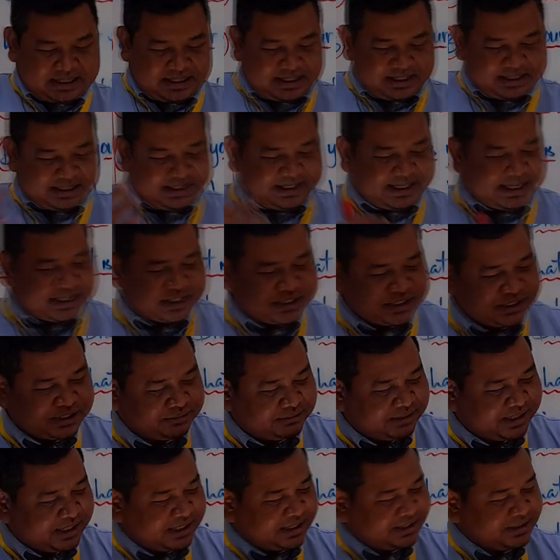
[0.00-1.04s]
Again,
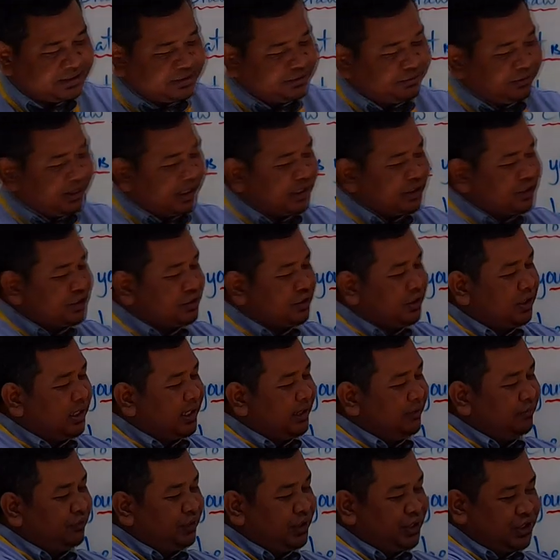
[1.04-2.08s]
student, you can draw
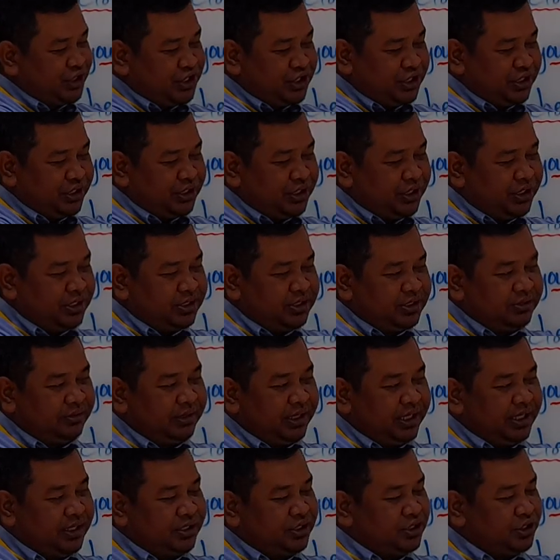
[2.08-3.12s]
like one shirt. You
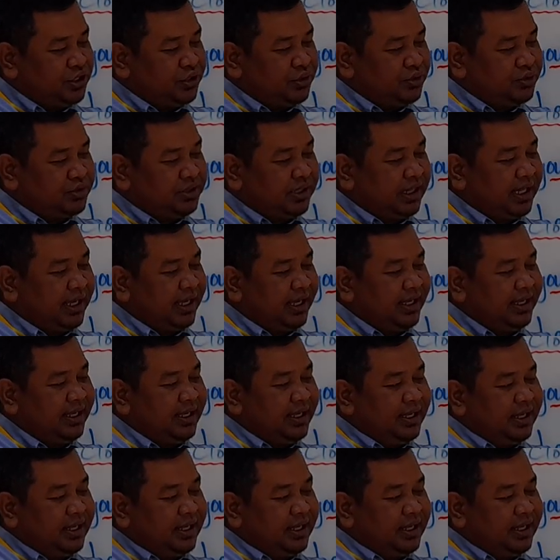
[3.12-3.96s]
can choose like